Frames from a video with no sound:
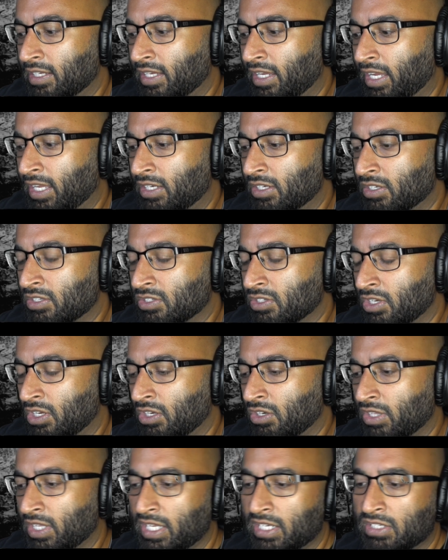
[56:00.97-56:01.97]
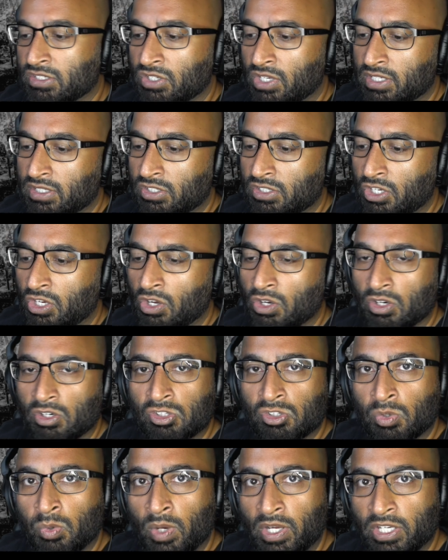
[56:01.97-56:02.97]
and so you can do that so you go to
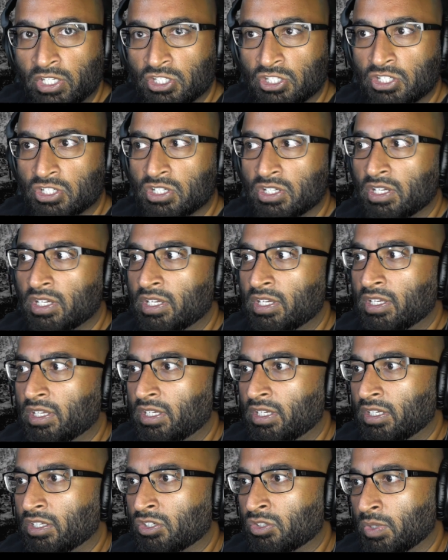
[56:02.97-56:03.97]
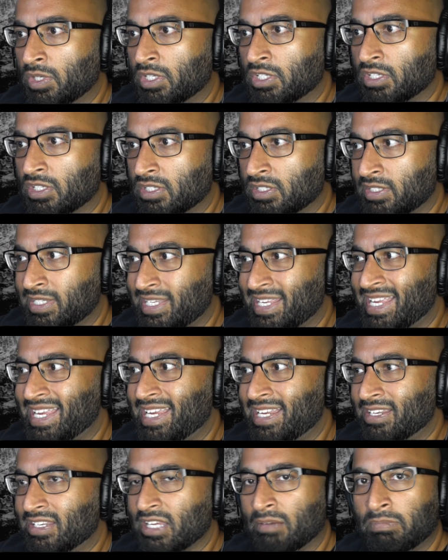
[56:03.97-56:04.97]
twitch twitch is
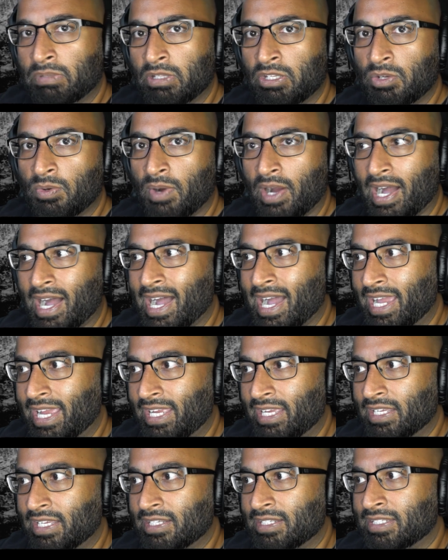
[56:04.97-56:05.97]
t-w-i-t-c-h